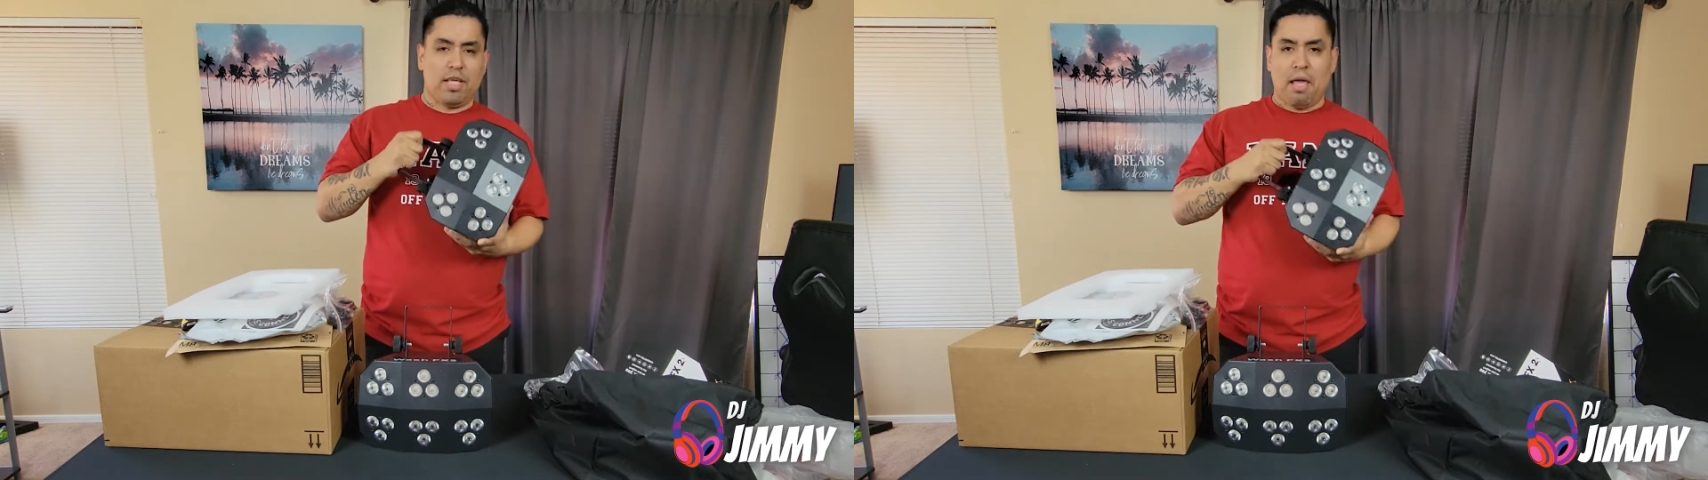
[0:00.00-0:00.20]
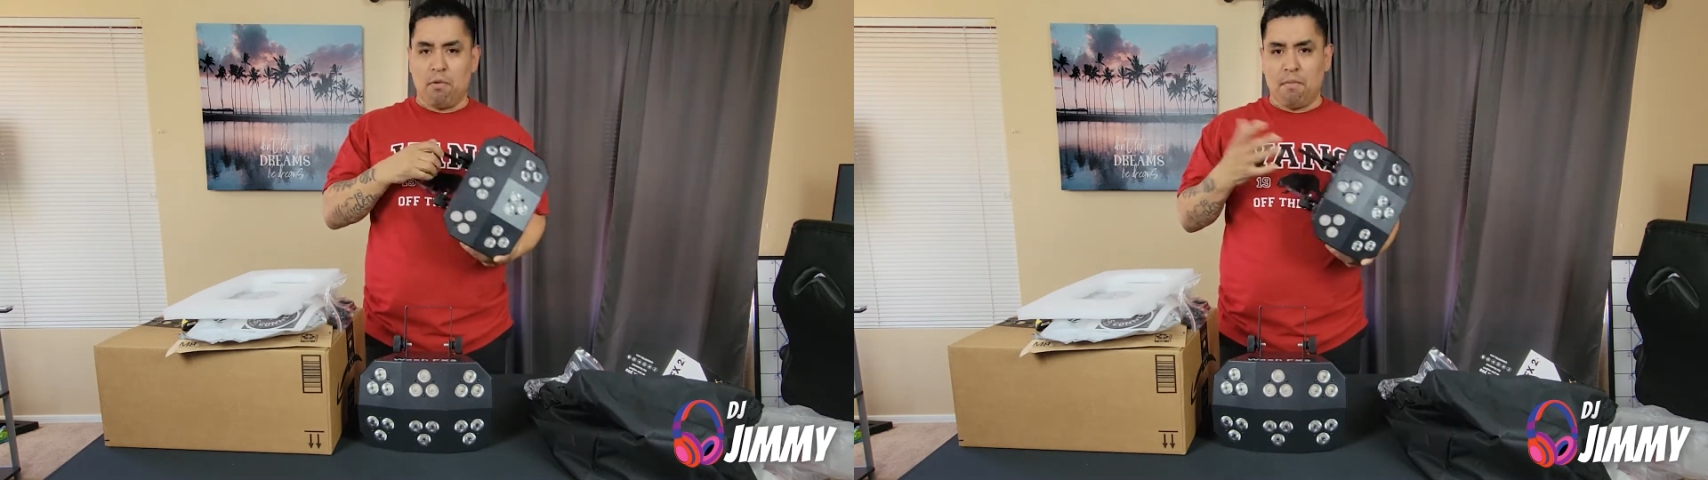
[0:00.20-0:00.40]

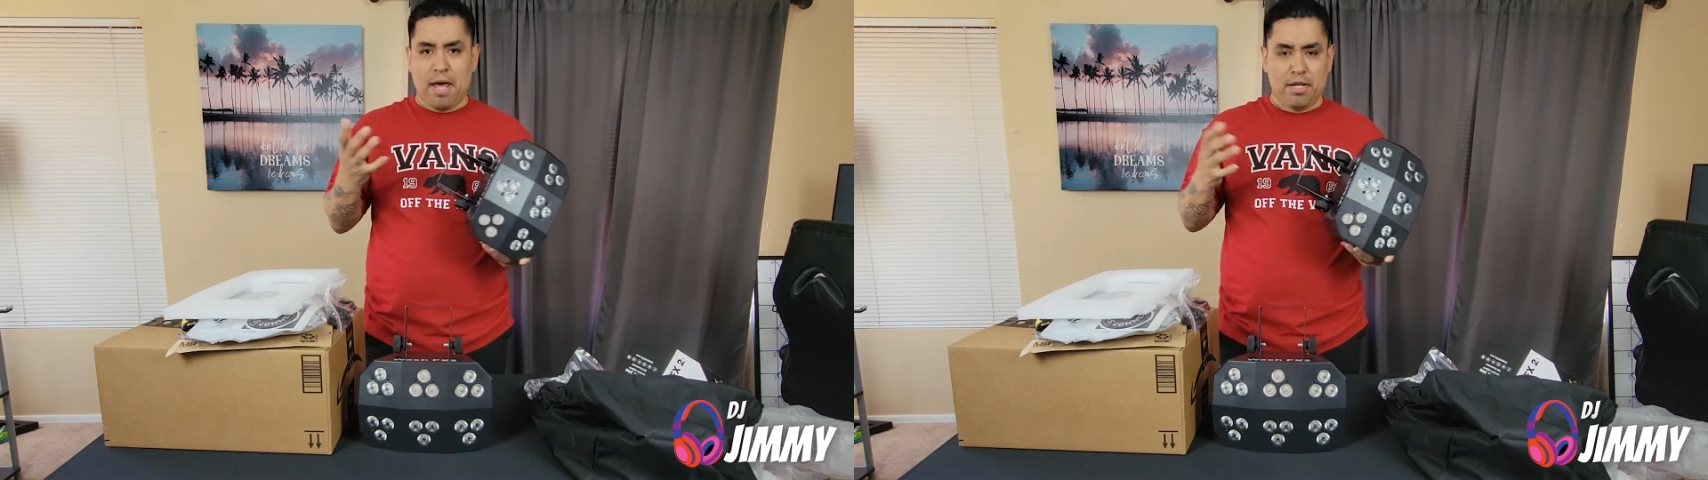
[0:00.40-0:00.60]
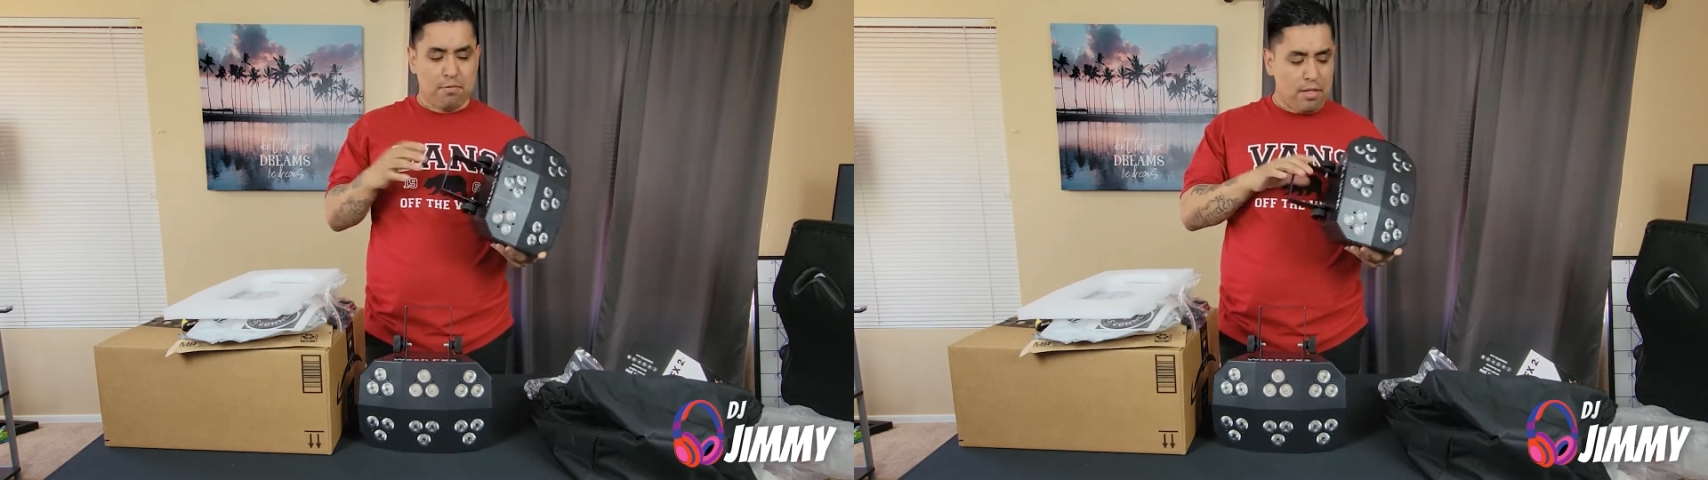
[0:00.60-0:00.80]
cable
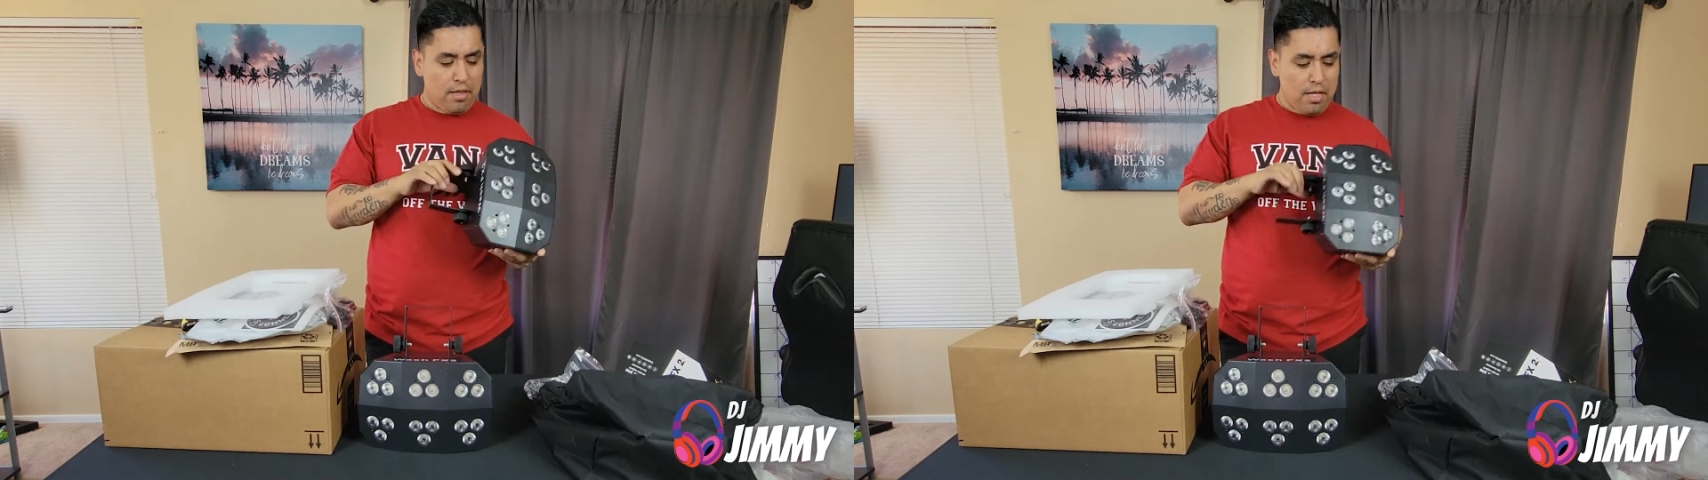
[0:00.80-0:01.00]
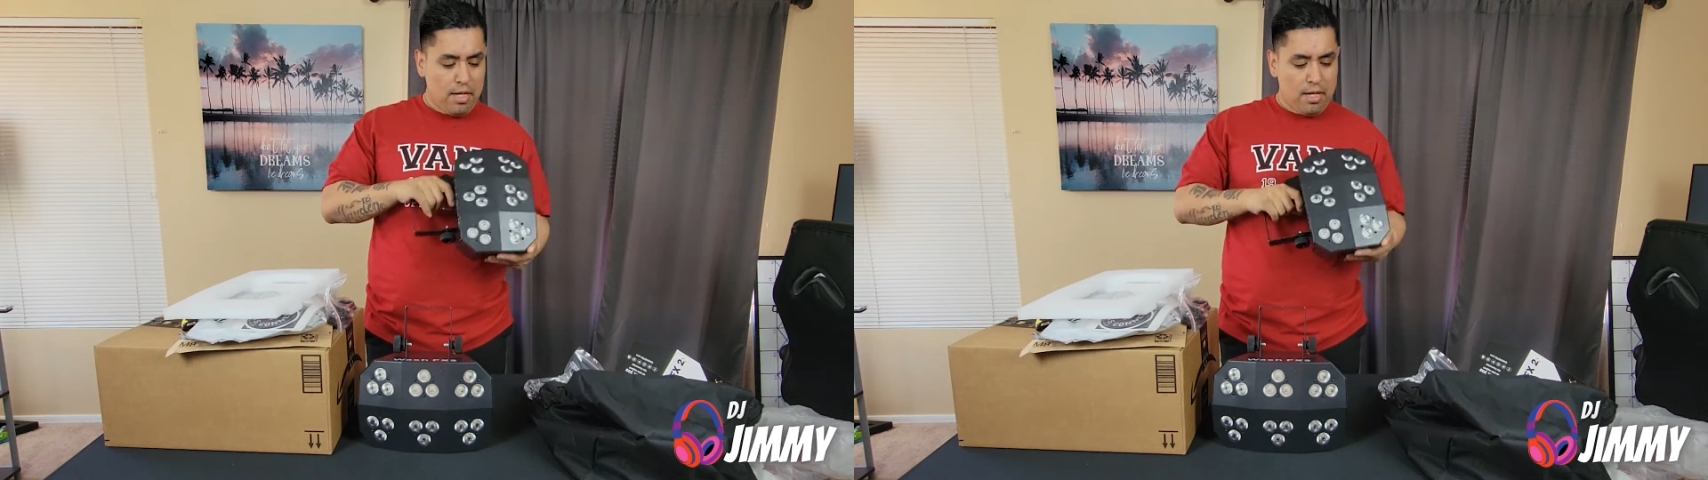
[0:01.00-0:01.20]
management
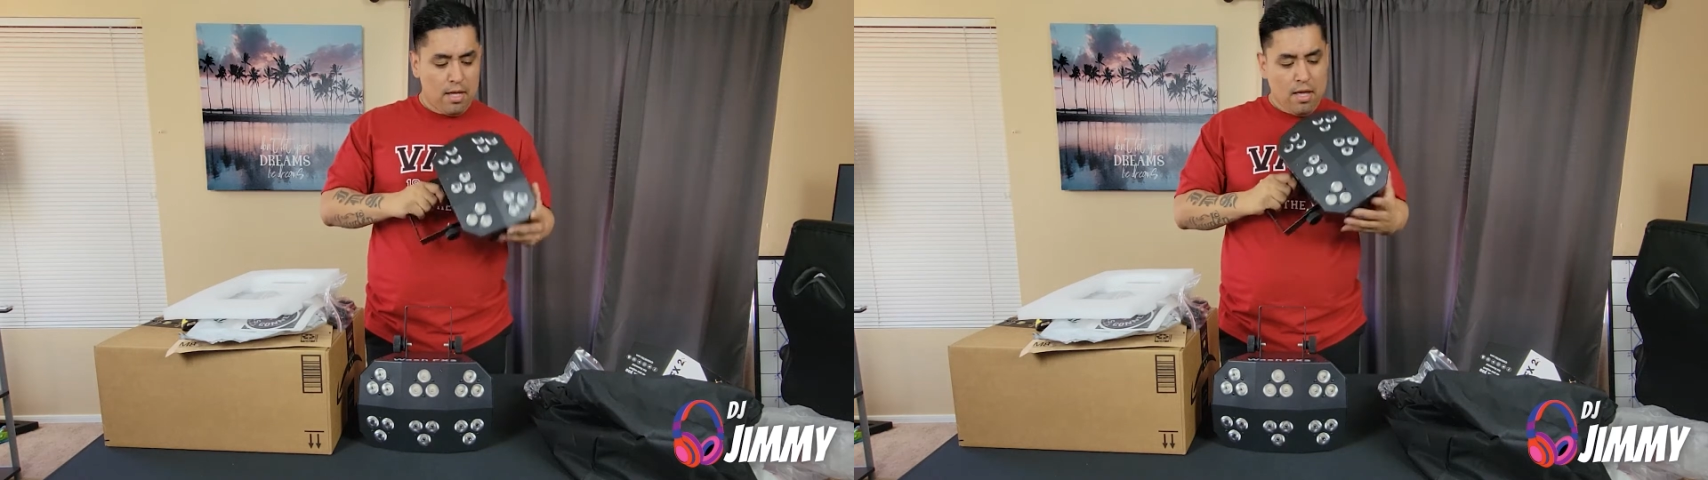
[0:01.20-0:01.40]
thing.